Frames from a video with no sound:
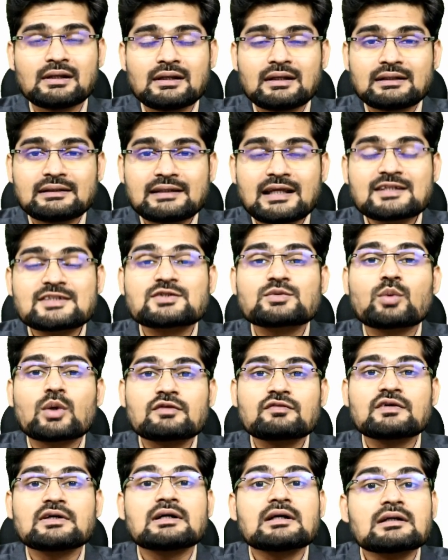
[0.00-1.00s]
That's what
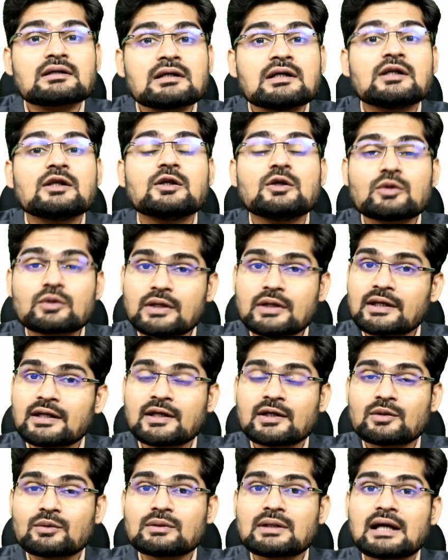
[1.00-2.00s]
we are looking
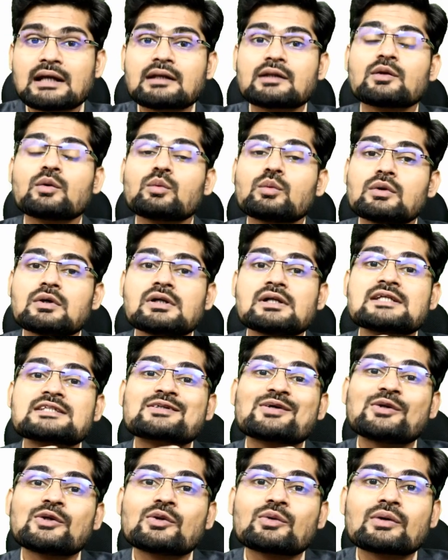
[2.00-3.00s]
into, that the world is
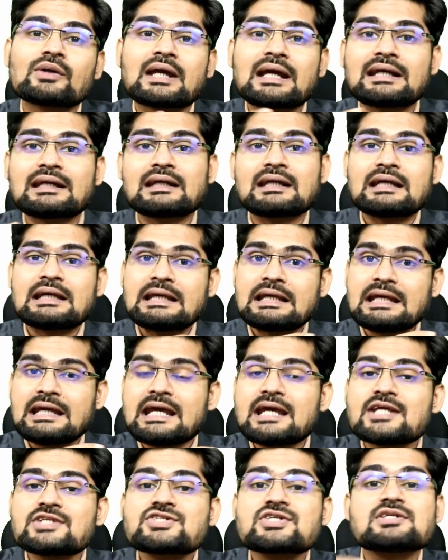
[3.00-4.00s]
going to get
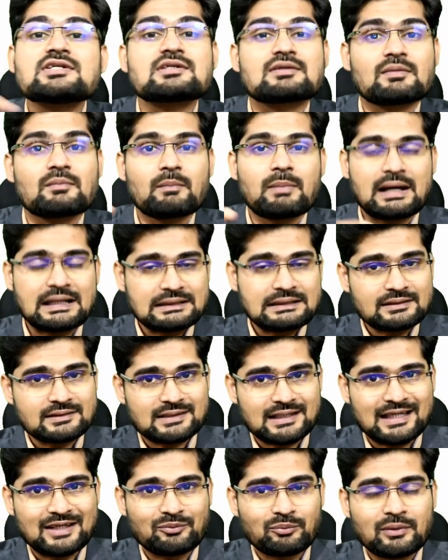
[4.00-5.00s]
aged by the
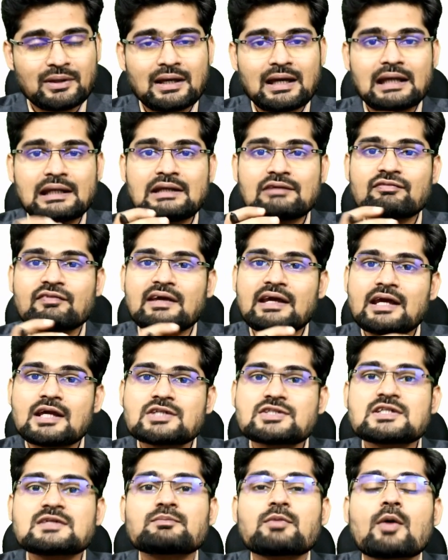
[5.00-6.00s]
time. And if
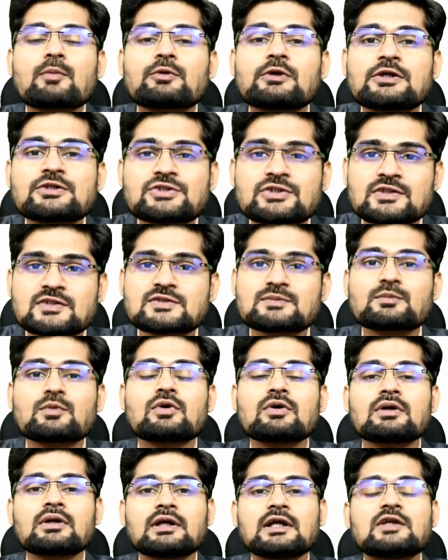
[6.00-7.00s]
aging population is
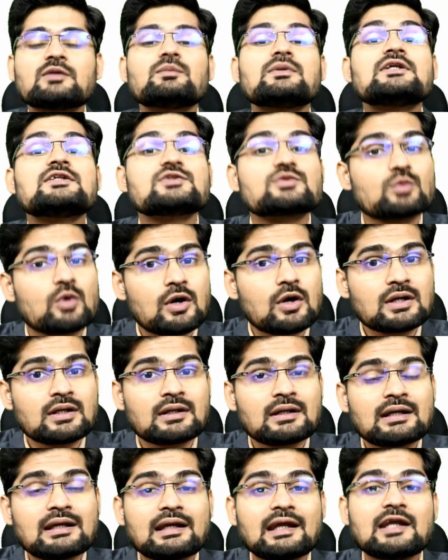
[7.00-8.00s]
more, it means what?
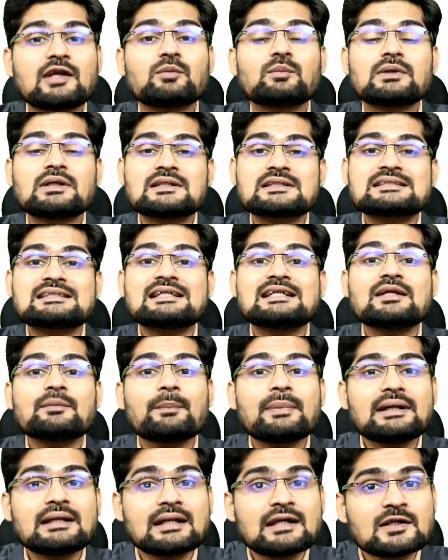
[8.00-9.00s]
It means the
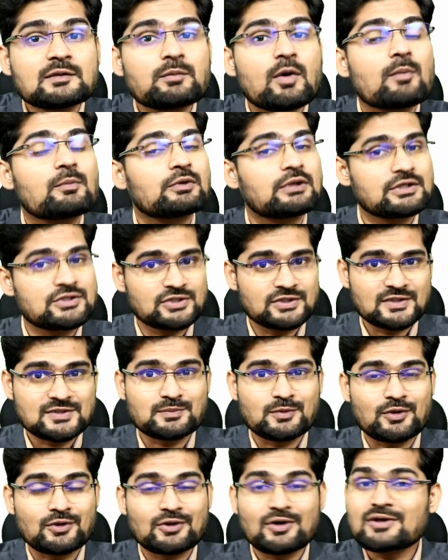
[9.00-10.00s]
dependent population is
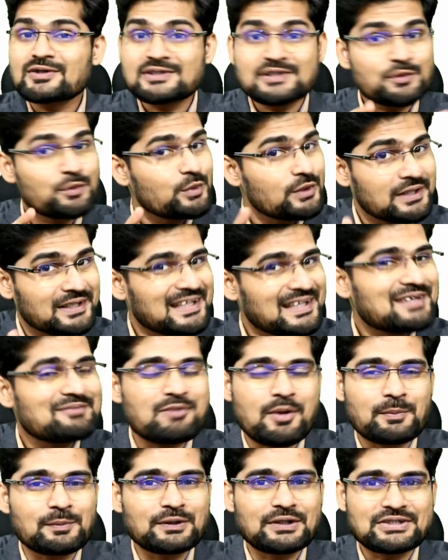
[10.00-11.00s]
more, not the working
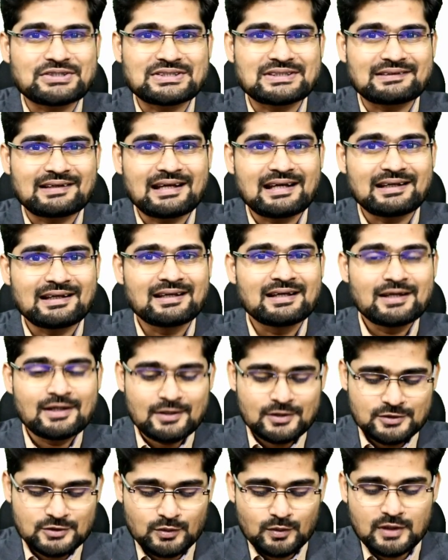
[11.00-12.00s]
population, right?
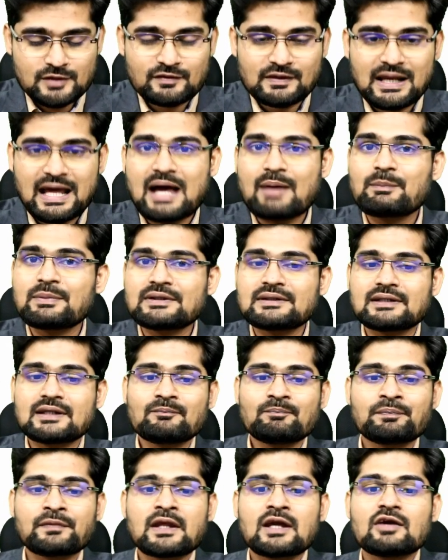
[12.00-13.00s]
So what will happen
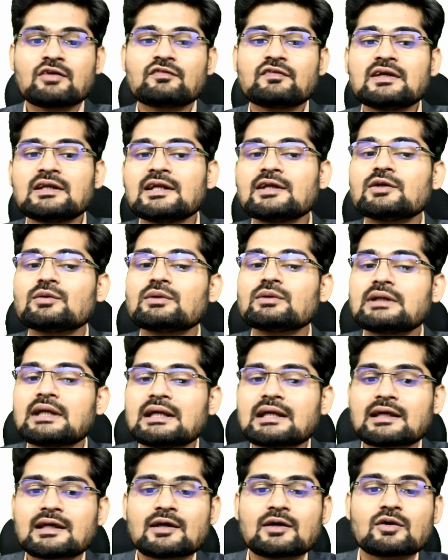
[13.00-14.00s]
then? We need to
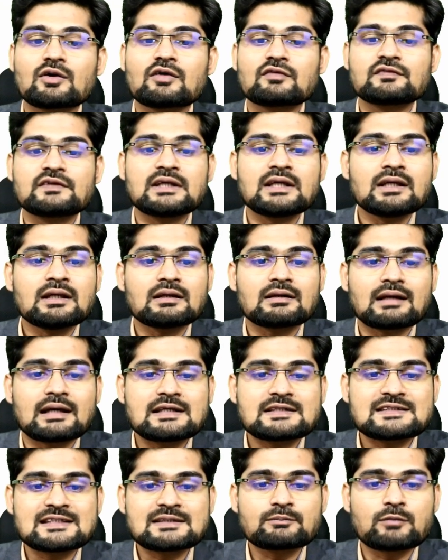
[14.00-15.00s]
take care of the
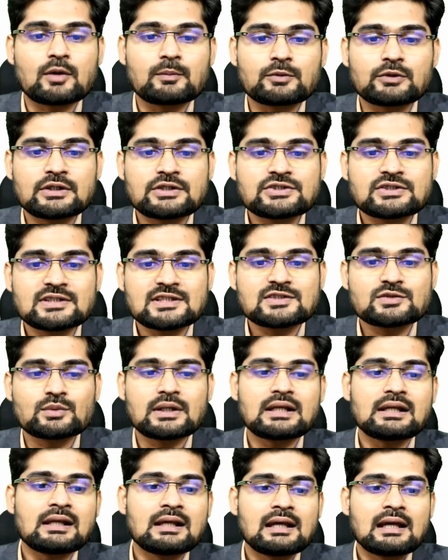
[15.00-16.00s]
rising population as
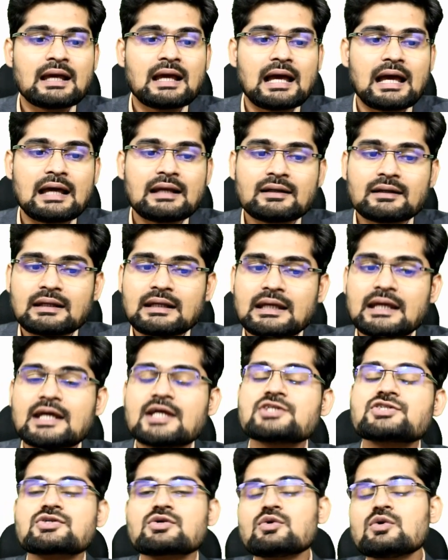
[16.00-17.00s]
well, and
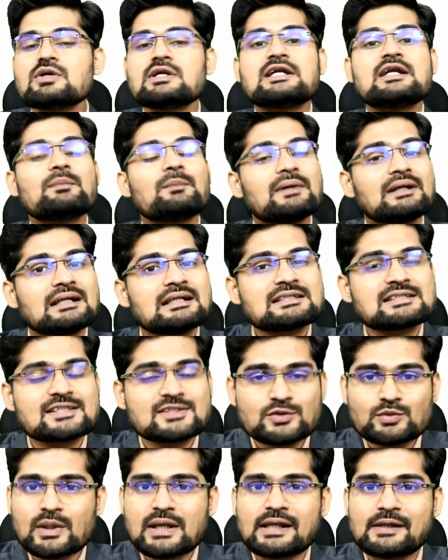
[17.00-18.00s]
age-old dependents
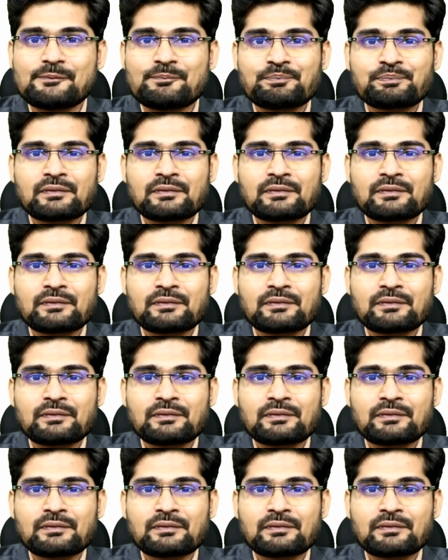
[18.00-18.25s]
as well.